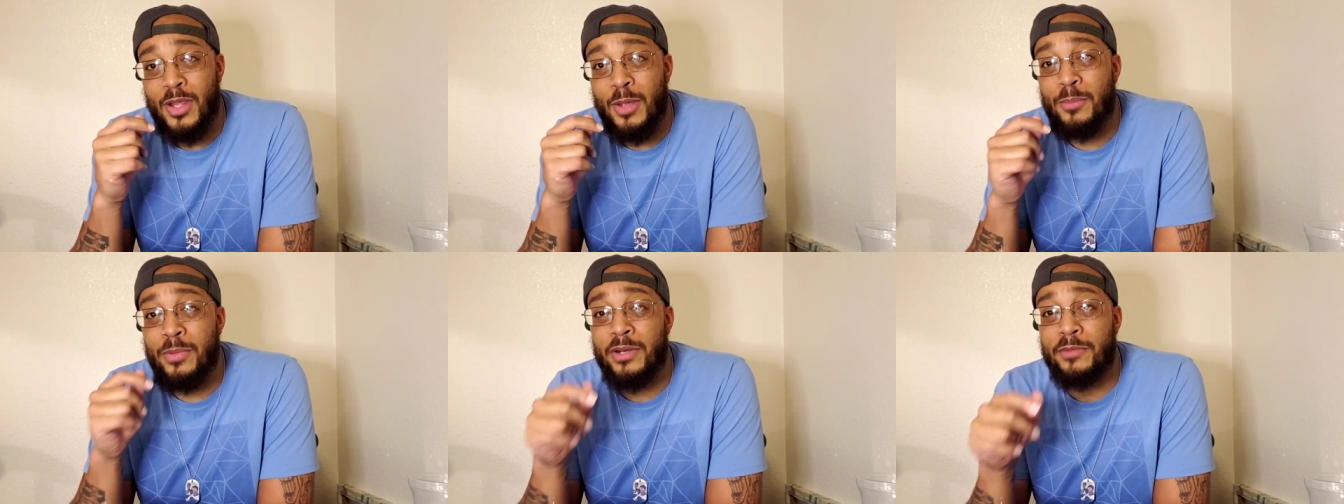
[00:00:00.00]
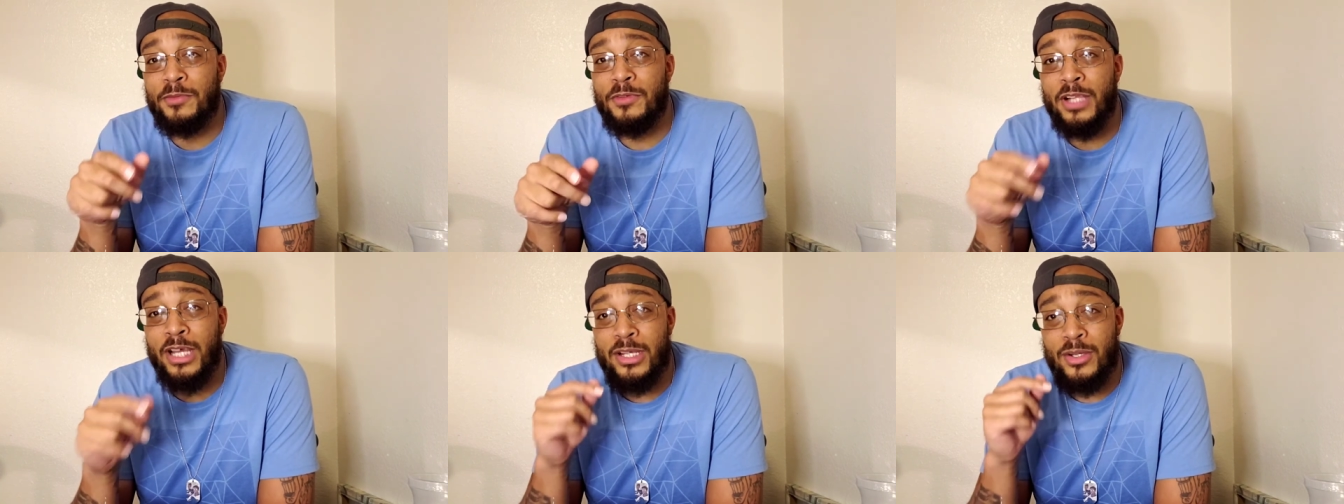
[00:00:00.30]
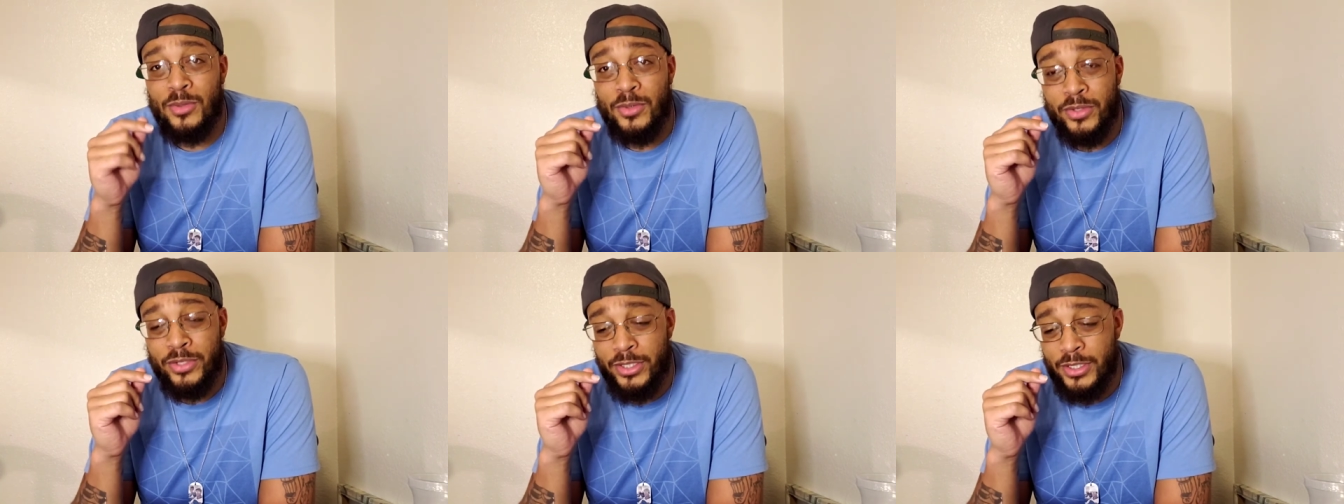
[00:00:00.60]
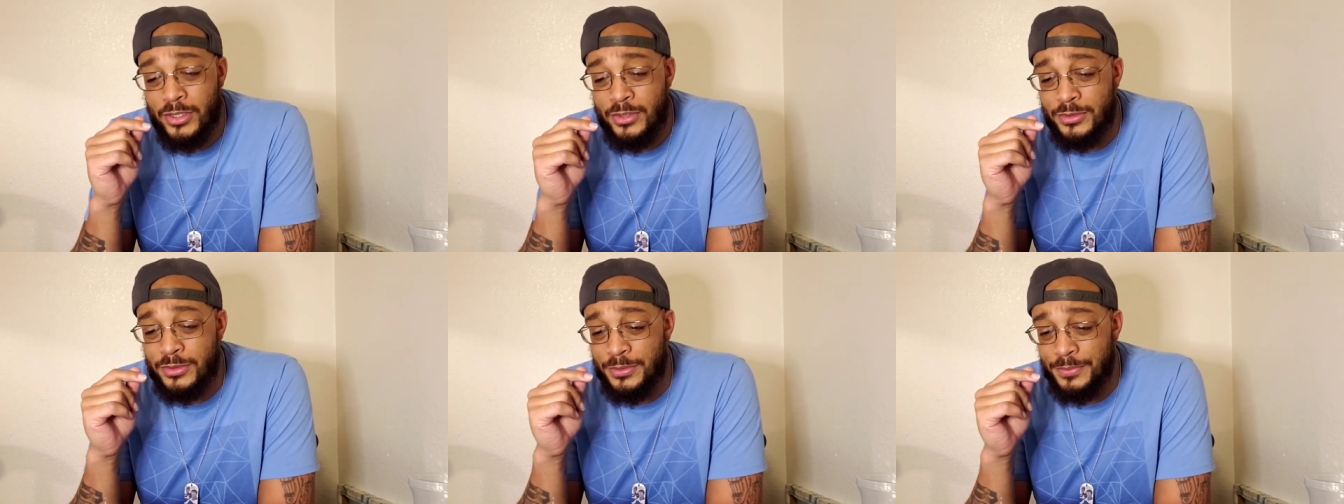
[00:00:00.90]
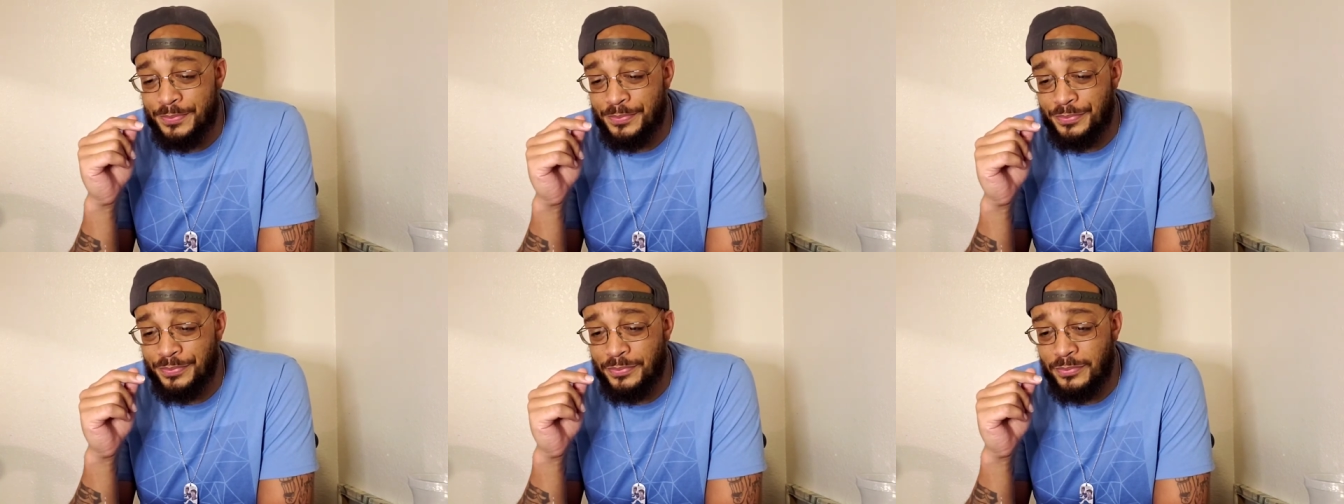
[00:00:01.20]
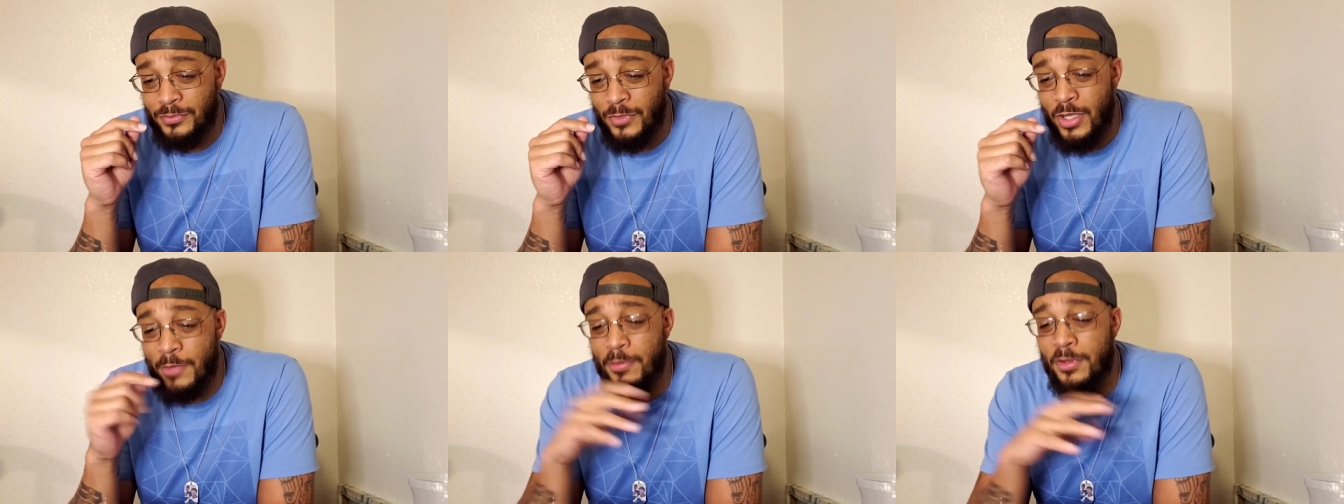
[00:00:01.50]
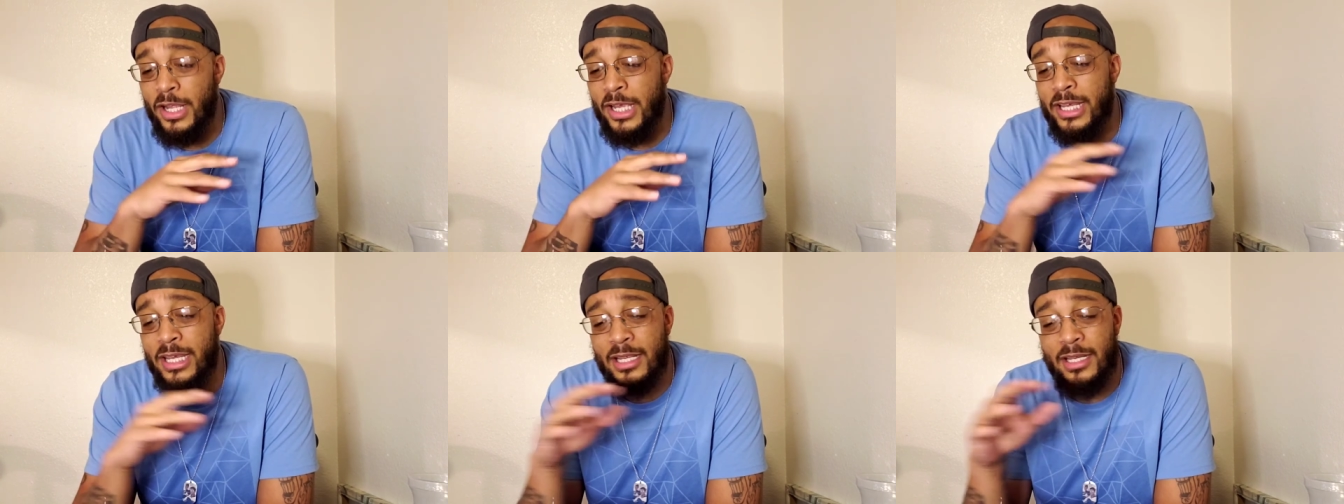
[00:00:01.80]
But if you like Oreos, if
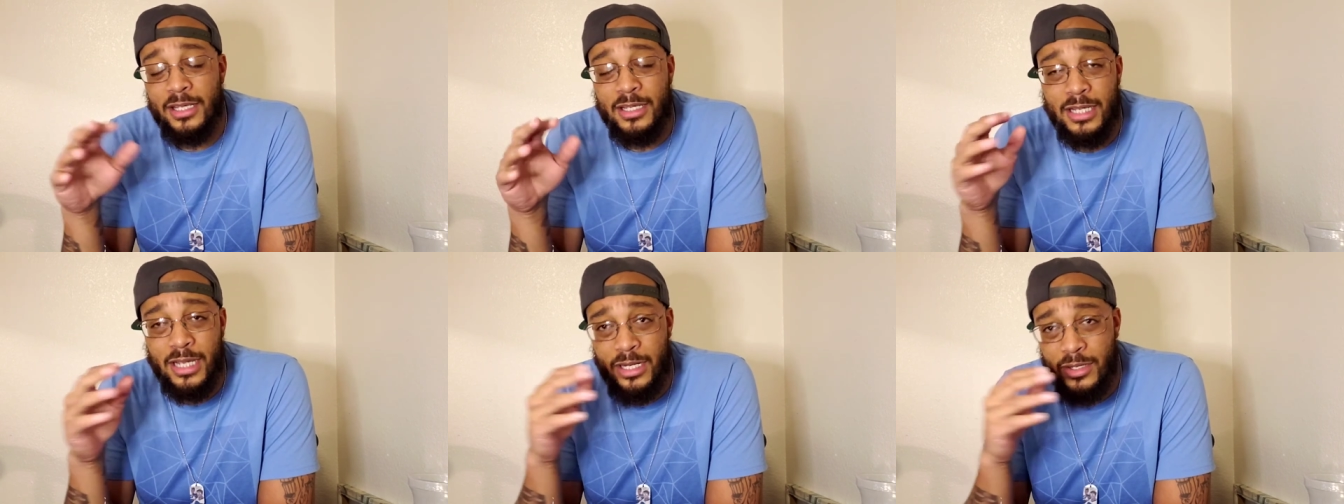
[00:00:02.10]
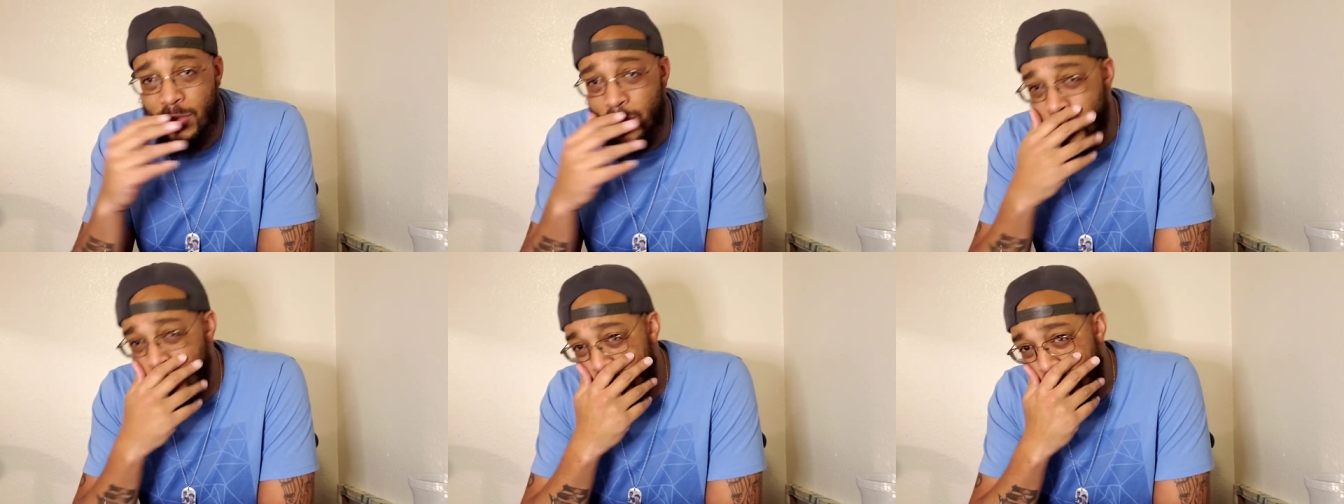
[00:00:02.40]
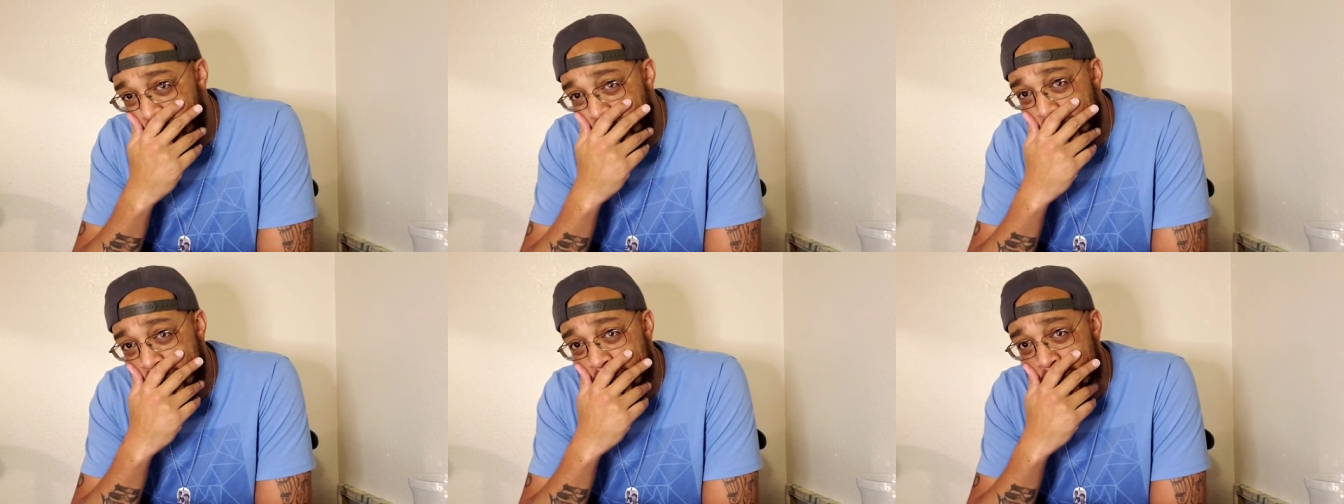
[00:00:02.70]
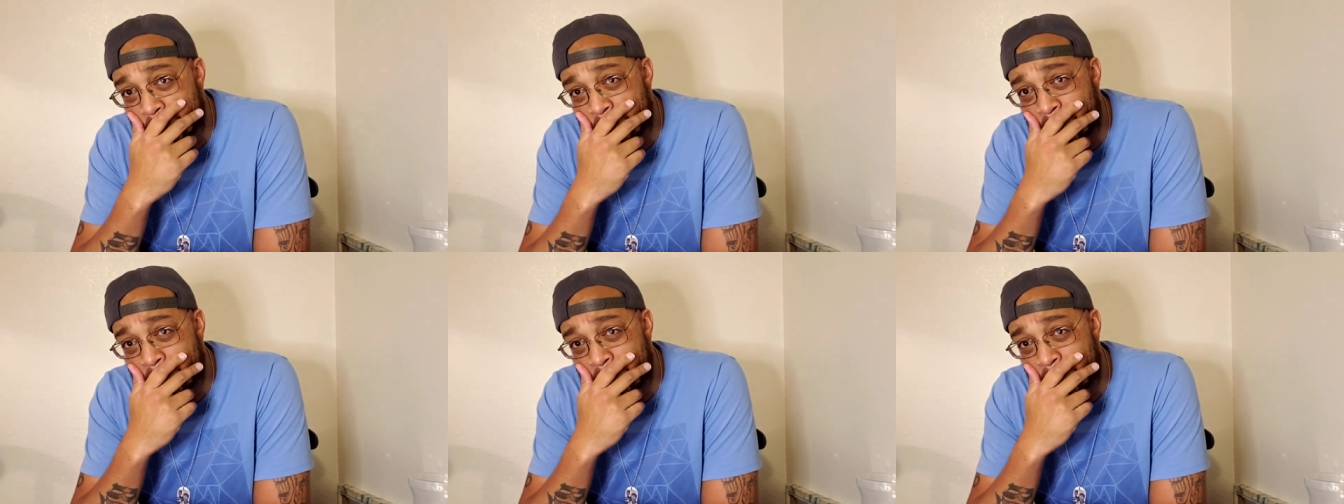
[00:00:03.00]
you like any kind of Oreos,